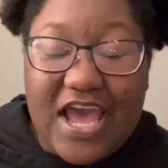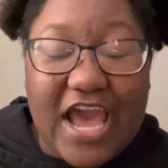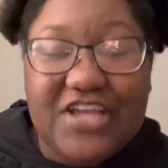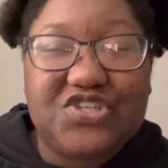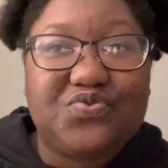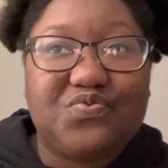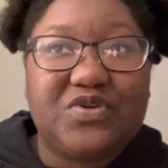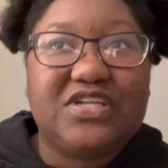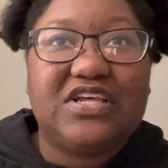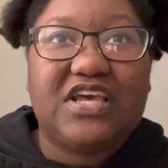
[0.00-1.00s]
just
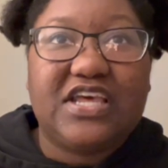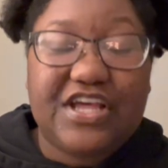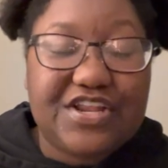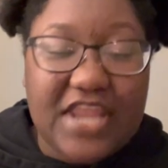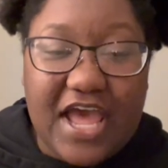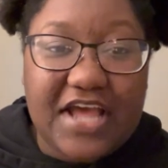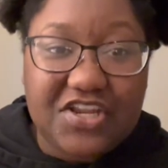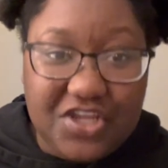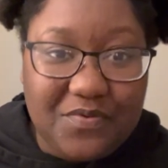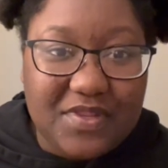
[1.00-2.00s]
really could not
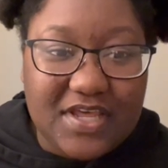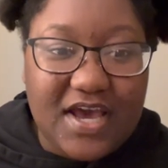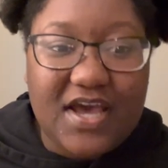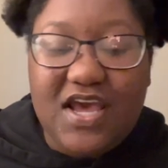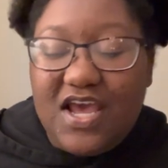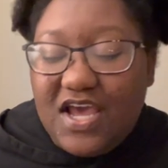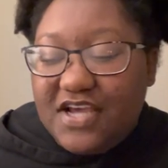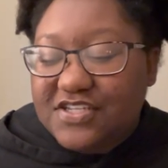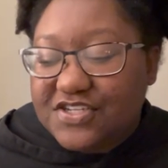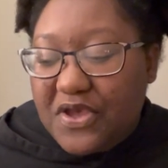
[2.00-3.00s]
deal with that.
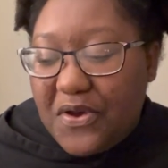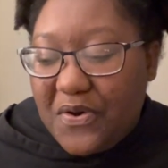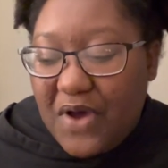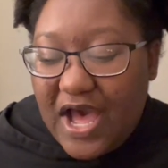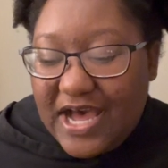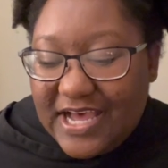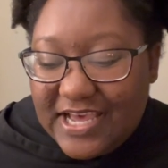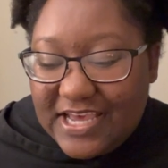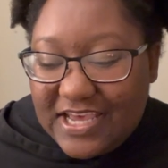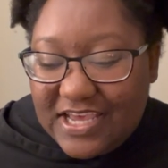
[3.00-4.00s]
And so
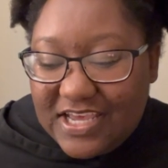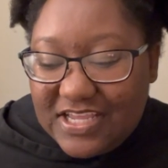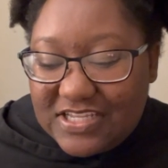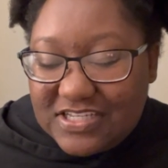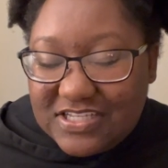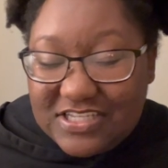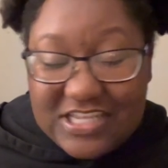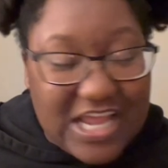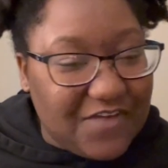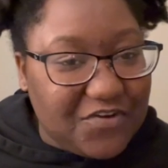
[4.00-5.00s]
I
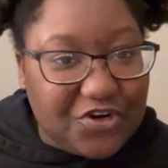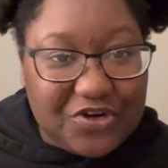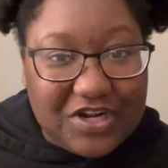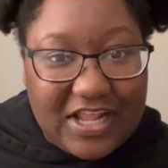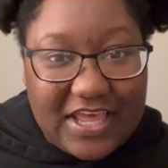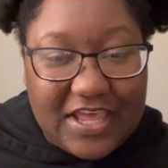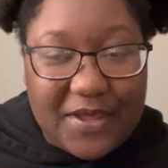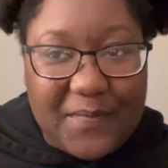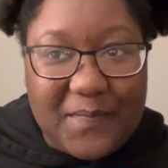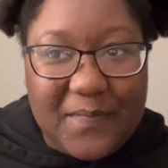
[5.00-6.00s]
never grew to like
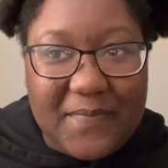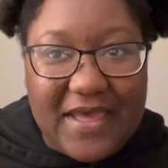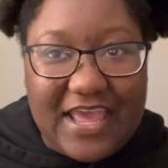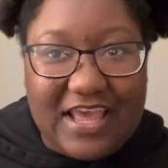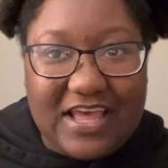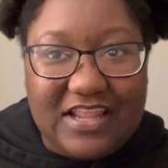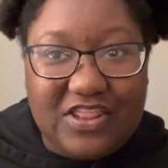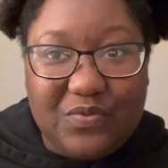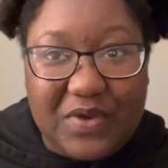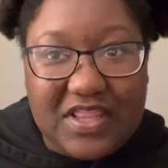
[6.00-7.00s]
him. And
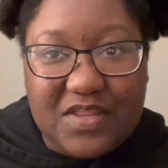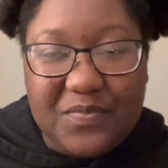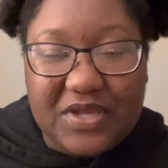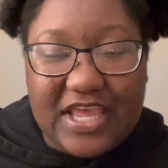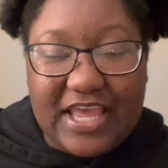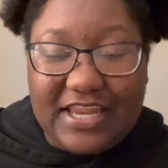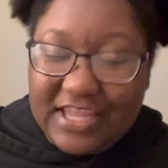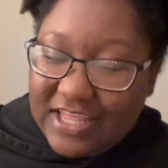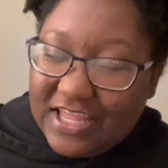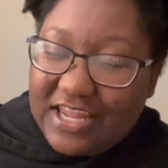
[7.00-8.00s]
the way that the book
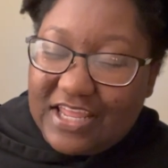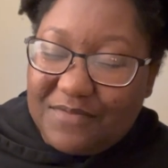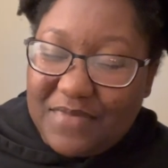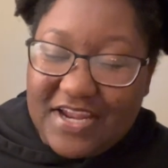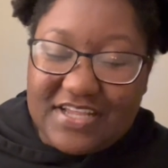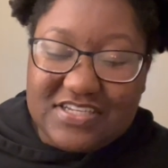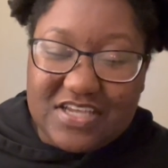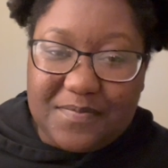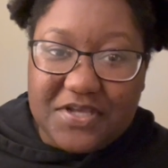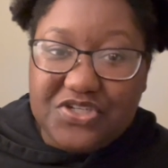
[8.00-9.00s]
ended made it
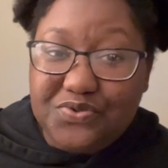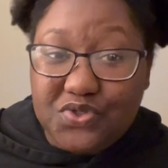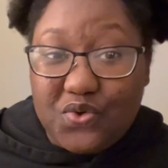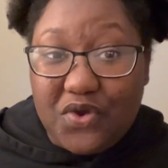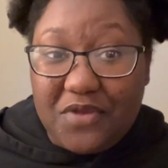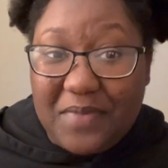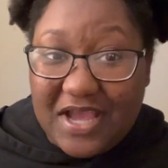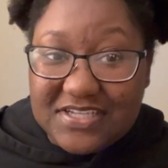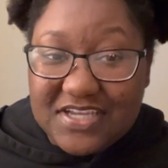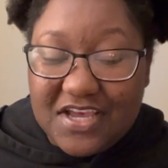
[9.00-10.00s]
seem like she was going
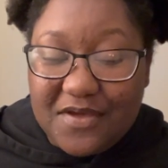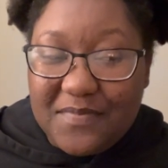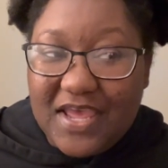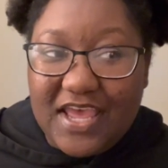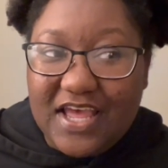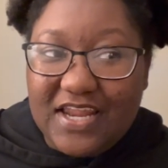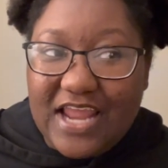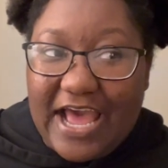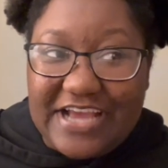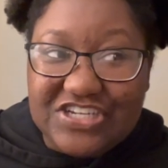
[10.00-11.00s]
back to him, and
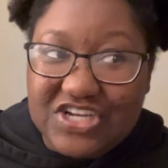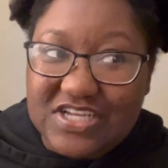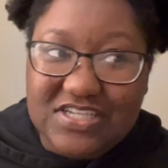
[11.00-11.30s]
I did